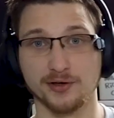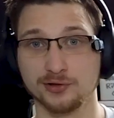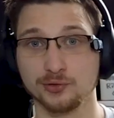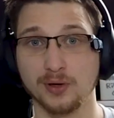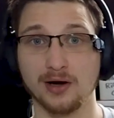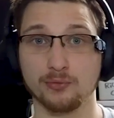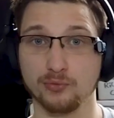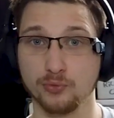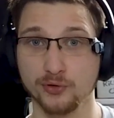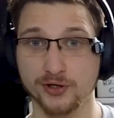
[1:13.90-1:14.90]
you are
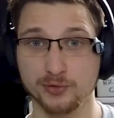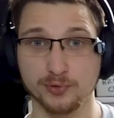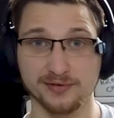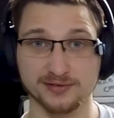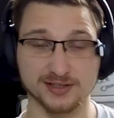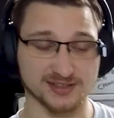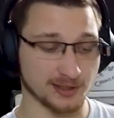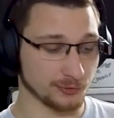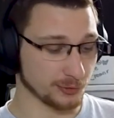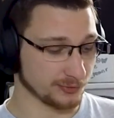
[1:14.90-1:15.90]
rewarded with the
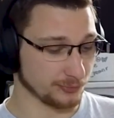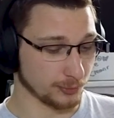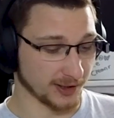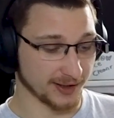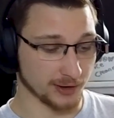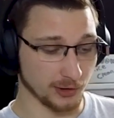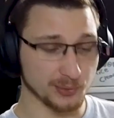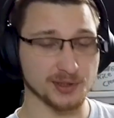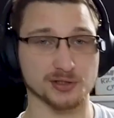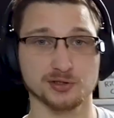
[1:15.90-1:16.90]
sound of what I can only
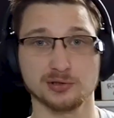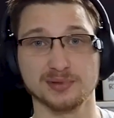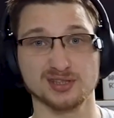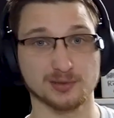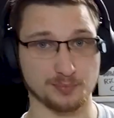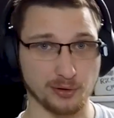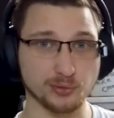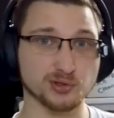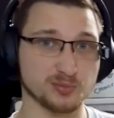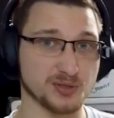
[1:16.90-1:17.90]
assume is supposed
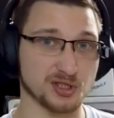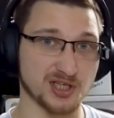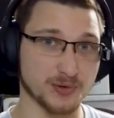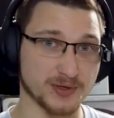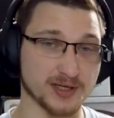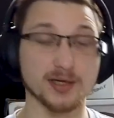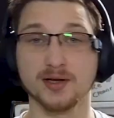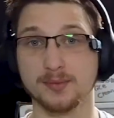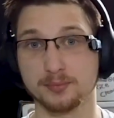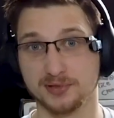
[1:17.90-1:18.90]
to be cheering,
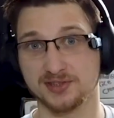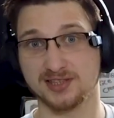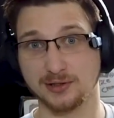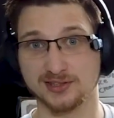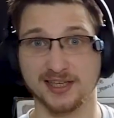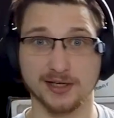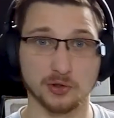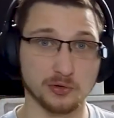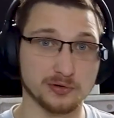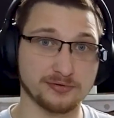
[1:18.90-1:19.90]
but sounds like an
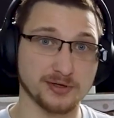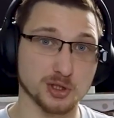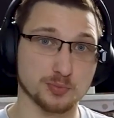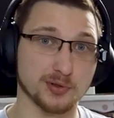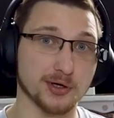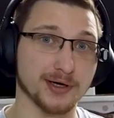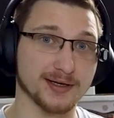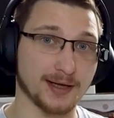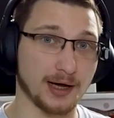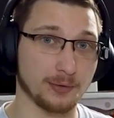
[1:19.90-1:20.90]
orphanage burning
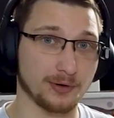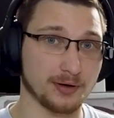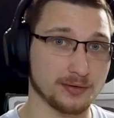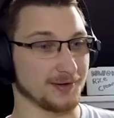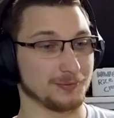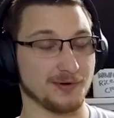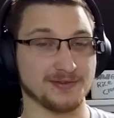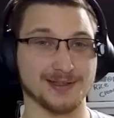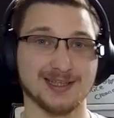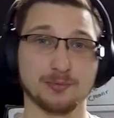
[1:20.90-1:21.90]
down. With the
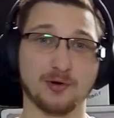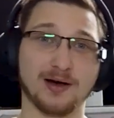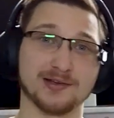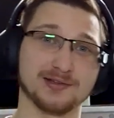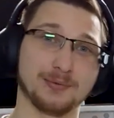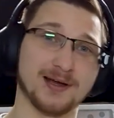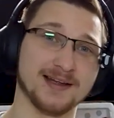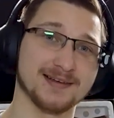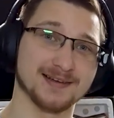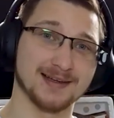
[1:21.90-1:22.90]
demo out of the way,
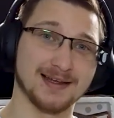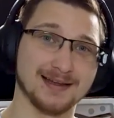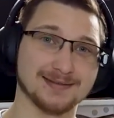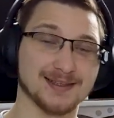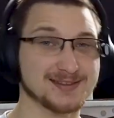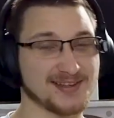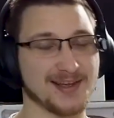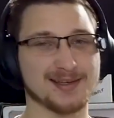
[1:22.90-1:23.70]
let's take it